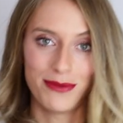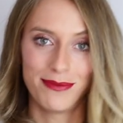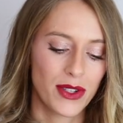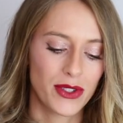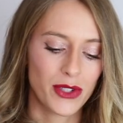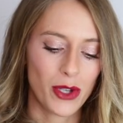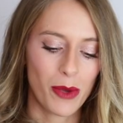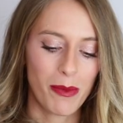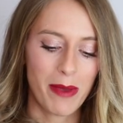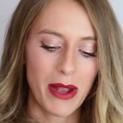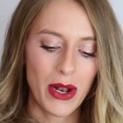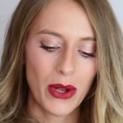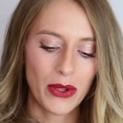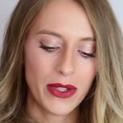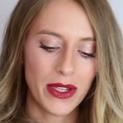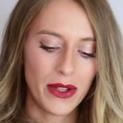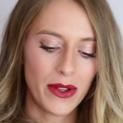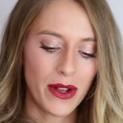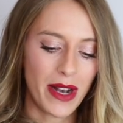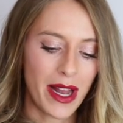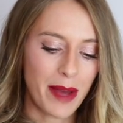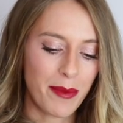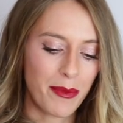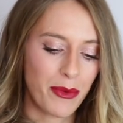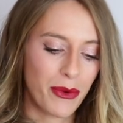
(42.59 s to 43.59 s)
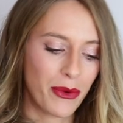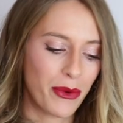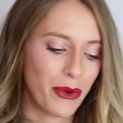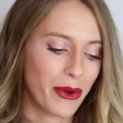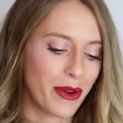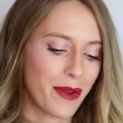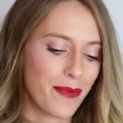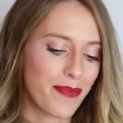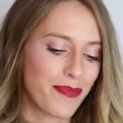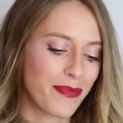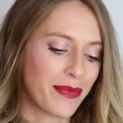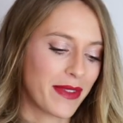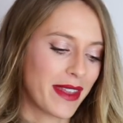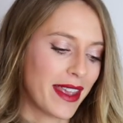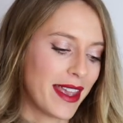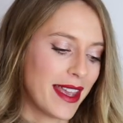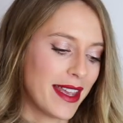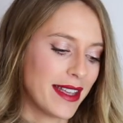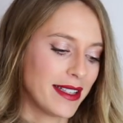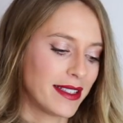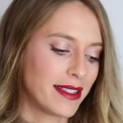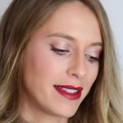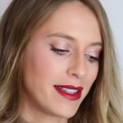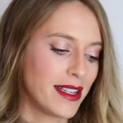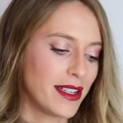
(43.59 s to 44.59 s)
So Mélodie de l'Amour
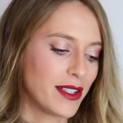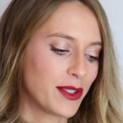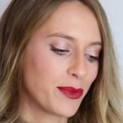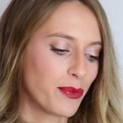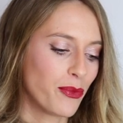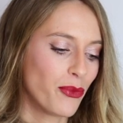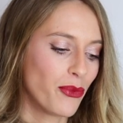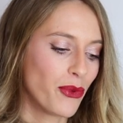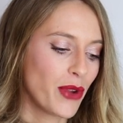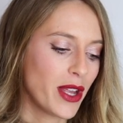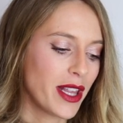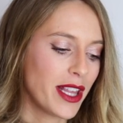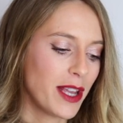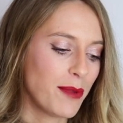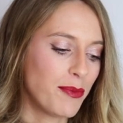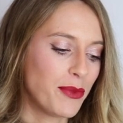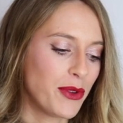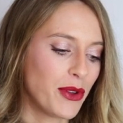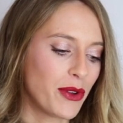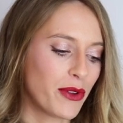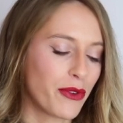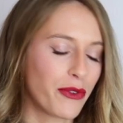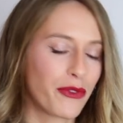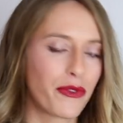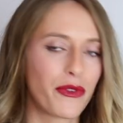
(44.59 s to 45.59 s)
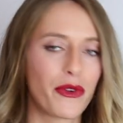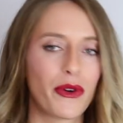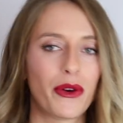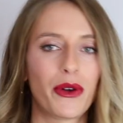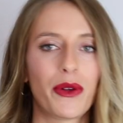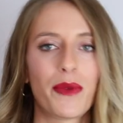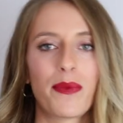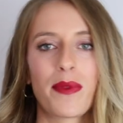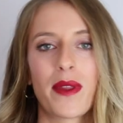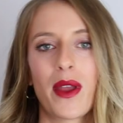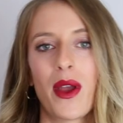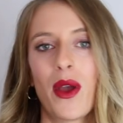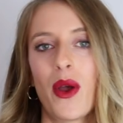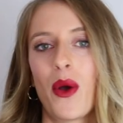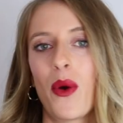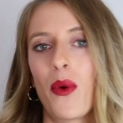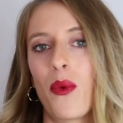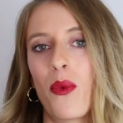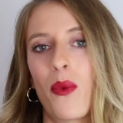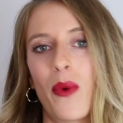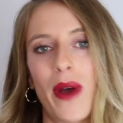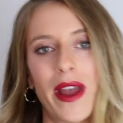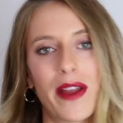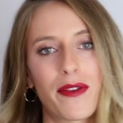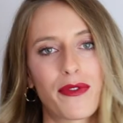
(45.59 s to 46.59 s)
is this really beautiful
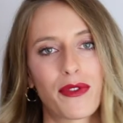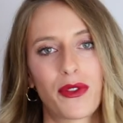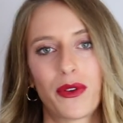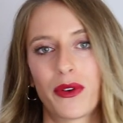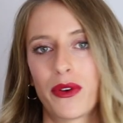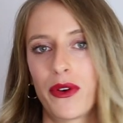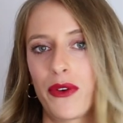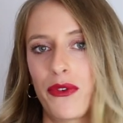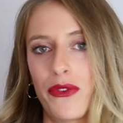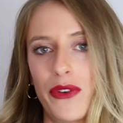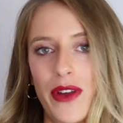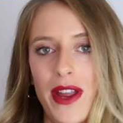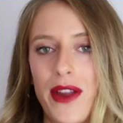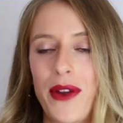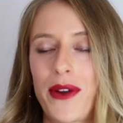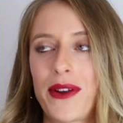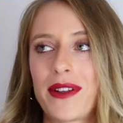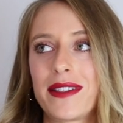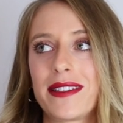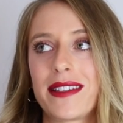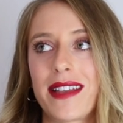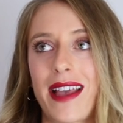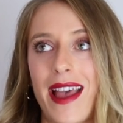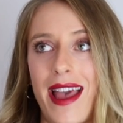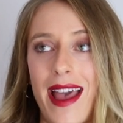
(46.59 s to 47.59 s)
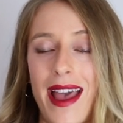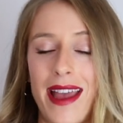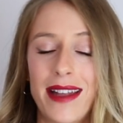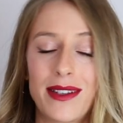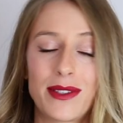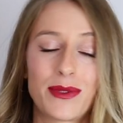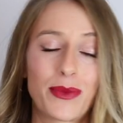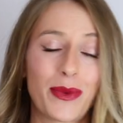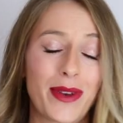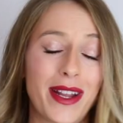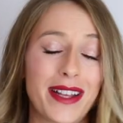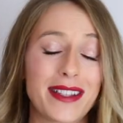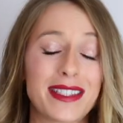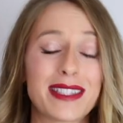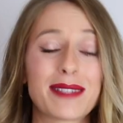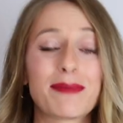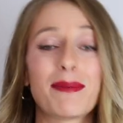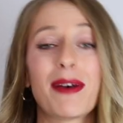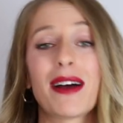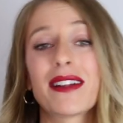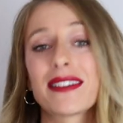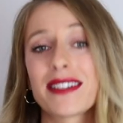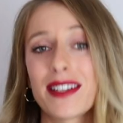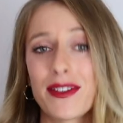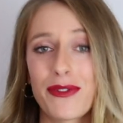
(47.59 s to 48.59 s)
white floral fragrance. And when I
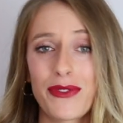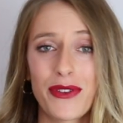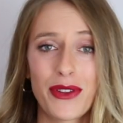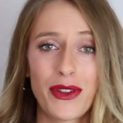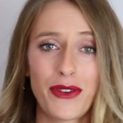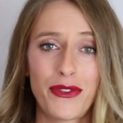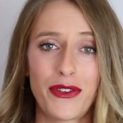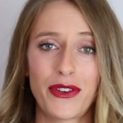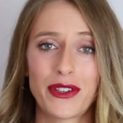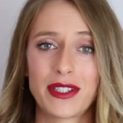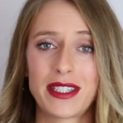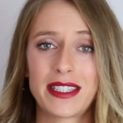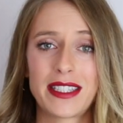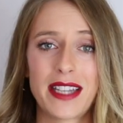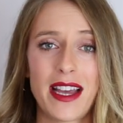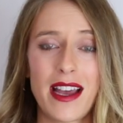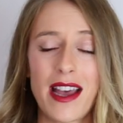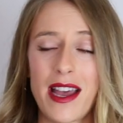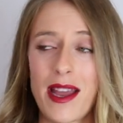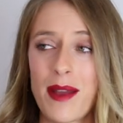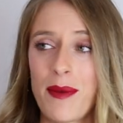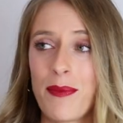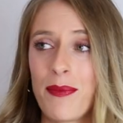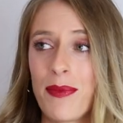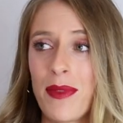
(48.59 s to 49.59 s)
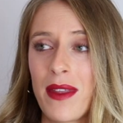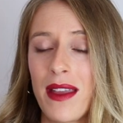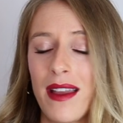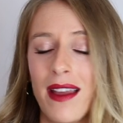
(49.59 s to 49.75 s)
smelt it for the first time,